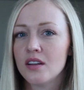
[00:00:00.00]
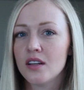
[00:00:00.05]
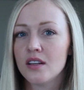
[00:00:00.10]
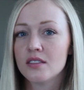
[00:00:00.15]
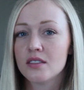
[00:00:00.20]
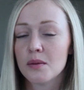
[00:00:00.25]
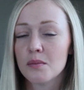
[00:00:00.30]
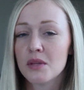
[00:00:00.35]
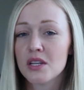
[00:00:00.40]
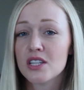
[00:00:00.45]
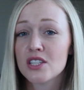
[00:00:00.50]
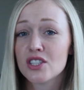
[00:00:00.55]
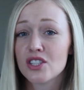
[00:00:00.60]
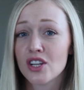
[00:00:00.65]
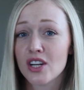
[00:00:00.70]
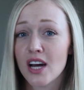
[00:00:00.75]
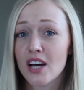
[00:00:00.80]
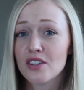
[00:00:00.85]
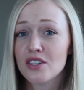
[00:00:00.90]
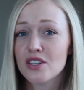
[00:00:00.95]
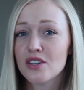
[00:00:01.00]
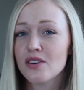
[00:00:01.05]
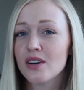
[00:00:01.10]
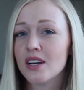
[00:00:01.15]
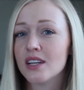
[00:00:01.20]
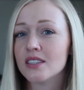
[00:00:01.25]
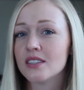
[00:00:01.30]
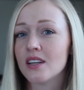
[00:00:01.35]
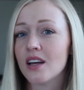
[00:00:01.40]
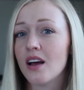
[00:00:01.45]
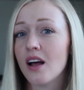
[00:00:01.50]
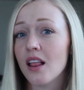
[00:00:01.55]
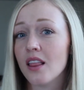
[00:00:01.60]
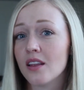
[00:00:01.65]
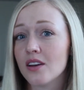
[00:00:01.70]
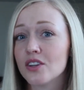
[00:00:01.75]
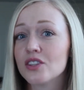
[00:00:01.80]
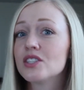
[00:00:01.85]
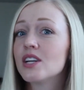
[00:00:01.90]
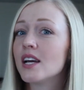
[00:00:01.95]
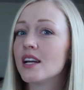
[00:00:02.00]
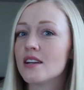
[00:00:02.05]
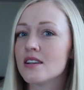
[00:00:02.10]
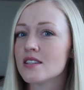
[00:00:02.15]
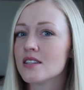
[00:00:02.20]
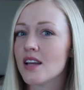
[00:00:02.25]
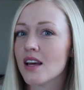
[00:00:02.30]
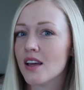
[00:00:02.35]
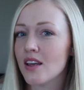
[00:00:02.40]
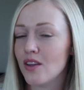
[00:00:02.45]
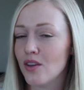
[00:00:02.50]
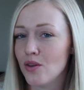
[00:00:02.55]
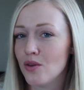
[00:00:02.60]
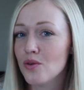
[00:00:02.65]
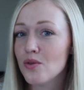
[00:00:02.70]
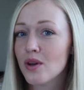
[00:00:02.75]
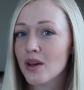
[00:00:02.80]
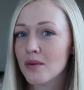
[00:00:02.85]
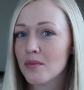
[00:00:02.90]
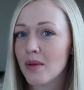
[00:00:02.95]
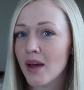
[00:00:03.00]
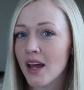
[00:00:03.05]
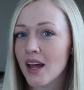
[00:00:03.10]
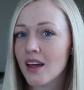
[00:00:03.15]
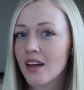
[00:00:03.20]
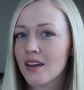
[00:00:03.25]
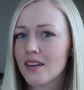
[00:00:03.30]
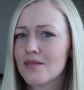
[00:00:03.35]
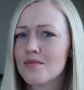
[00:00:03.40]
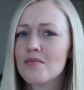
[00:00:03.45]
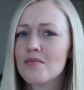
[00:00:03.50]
If something stood out to you as a little change that you can make